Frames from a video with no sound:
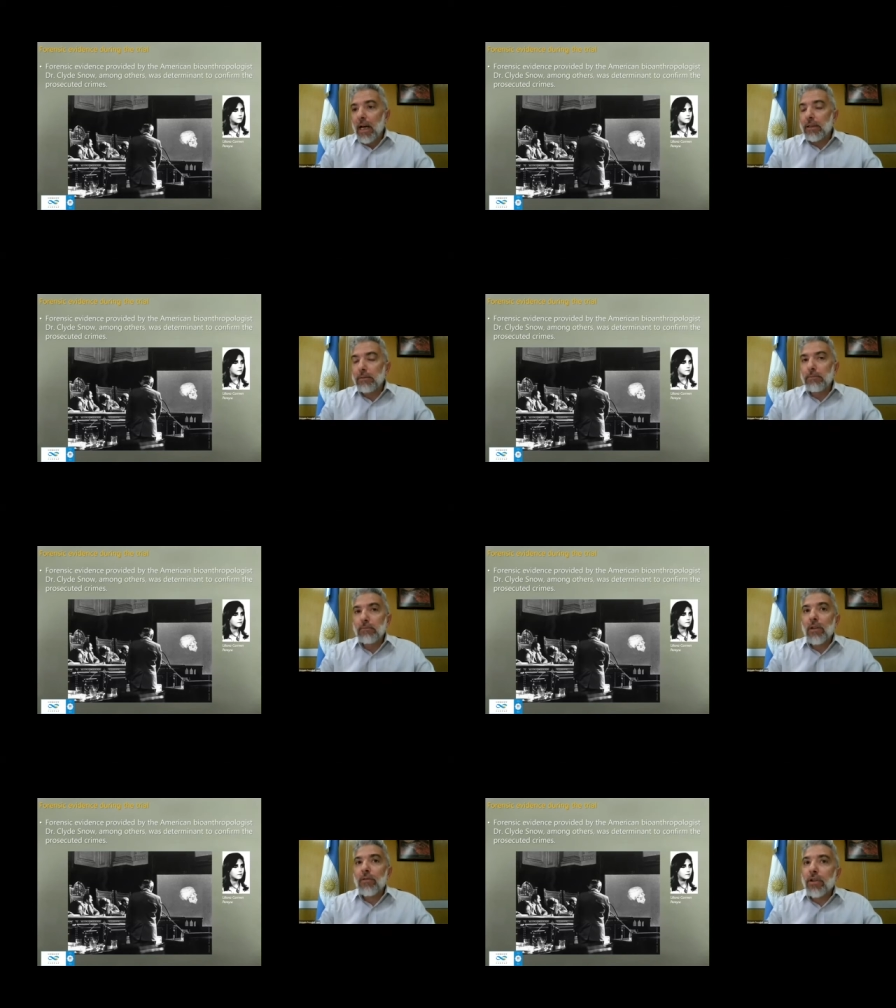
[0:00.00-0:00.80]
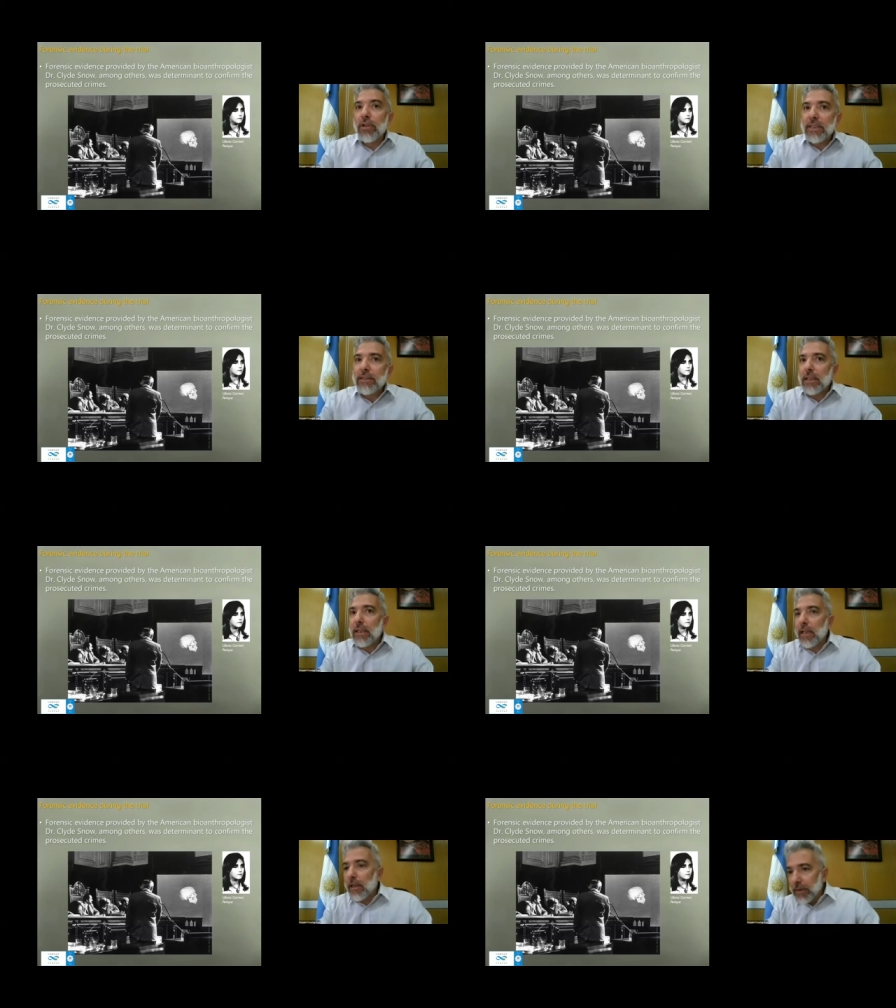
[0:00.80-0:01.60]
And
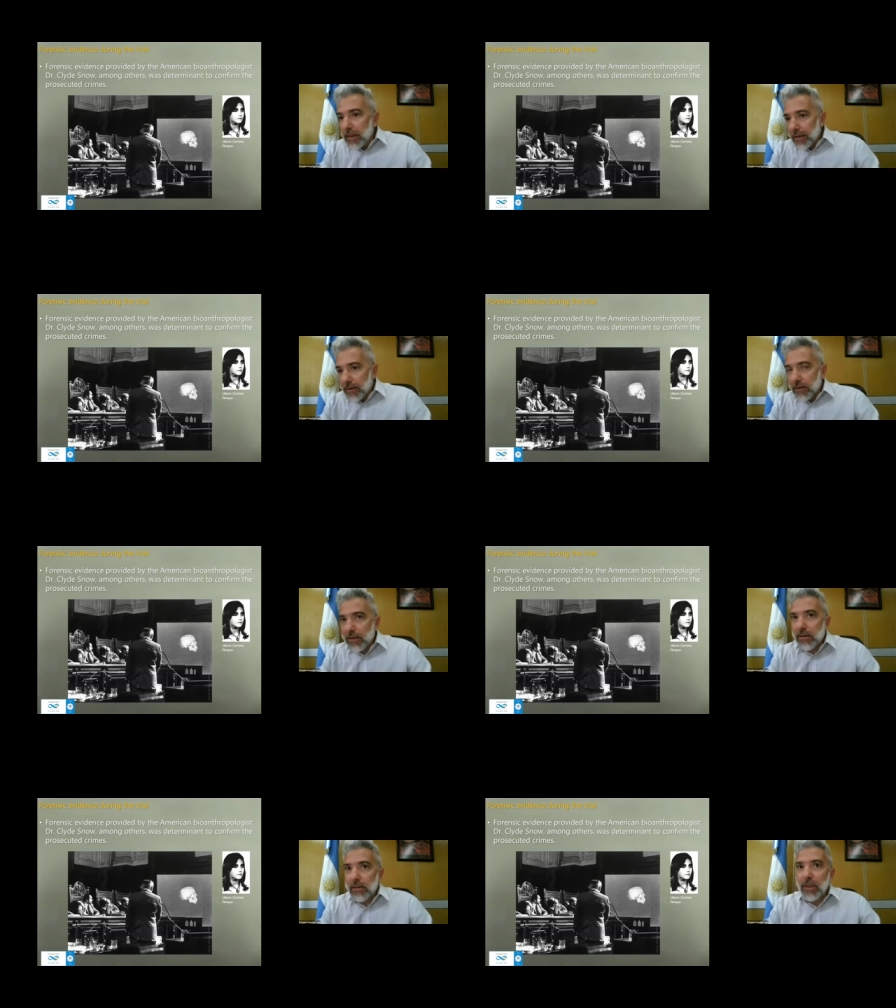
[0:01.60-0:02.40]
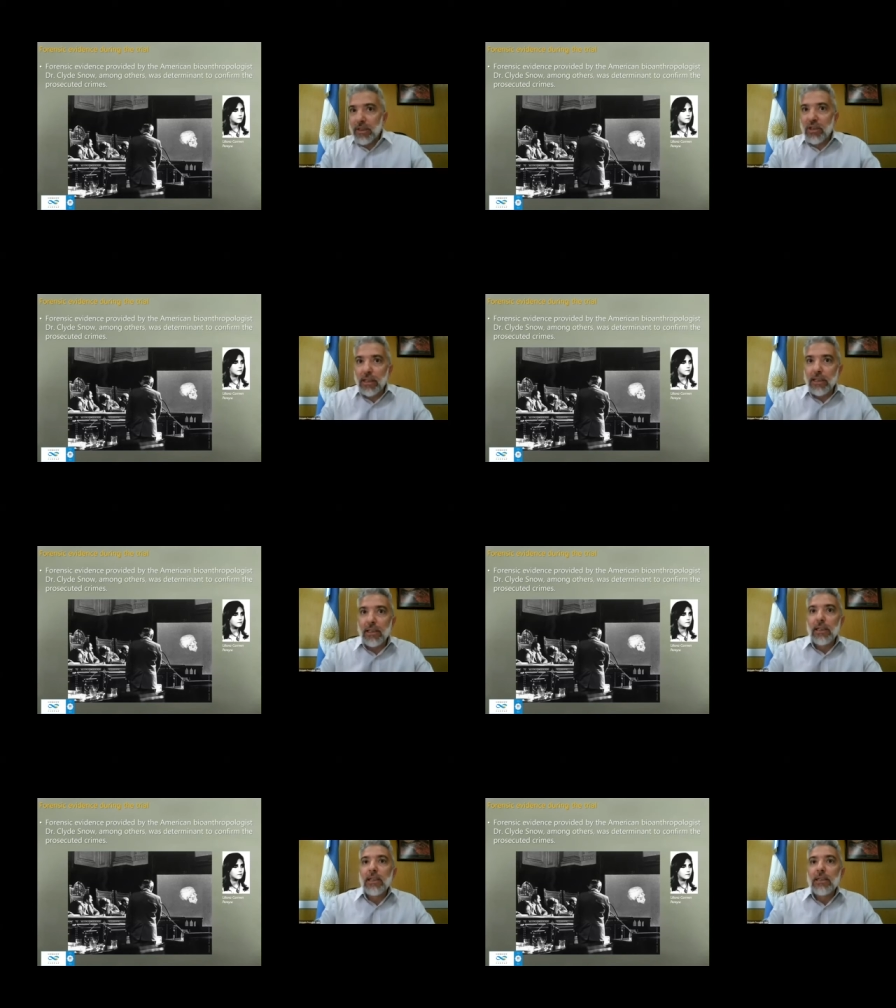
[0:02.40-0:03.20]
forensic evidence,
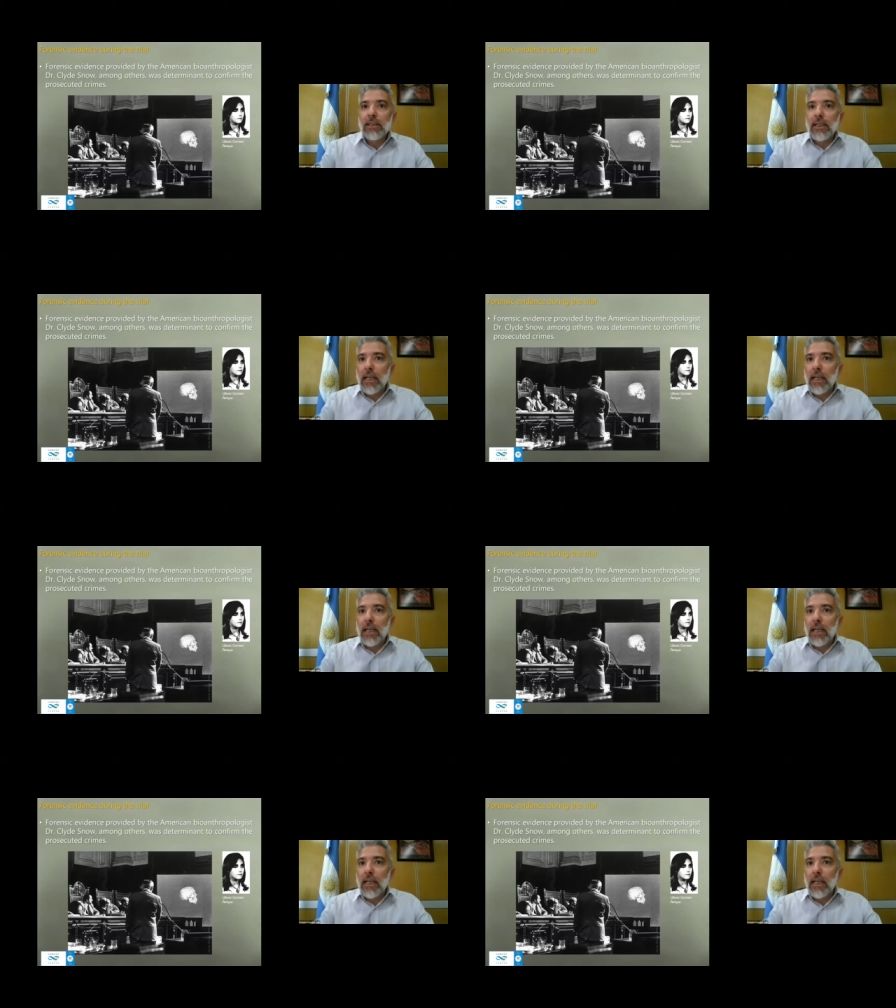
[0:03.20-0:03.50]
especially the